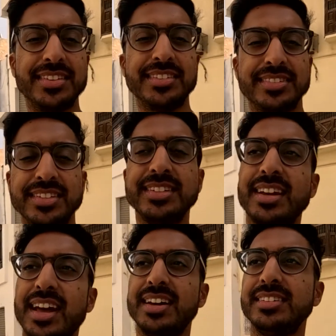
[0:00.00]
the city,
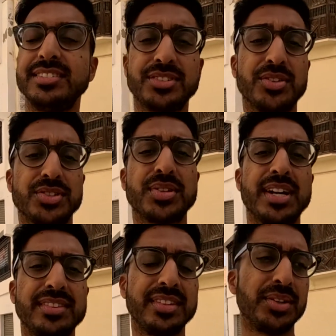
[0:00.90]
and it's also
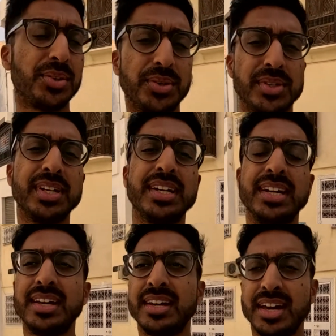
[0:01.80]
got the whole
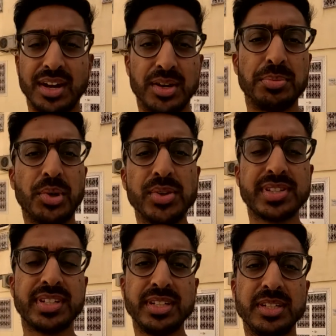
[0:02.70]
Arab Old
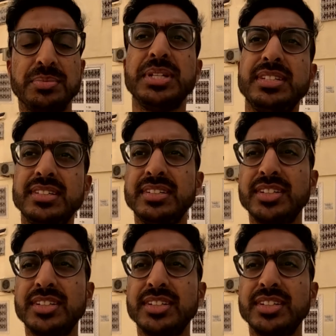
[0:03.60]
City, Medina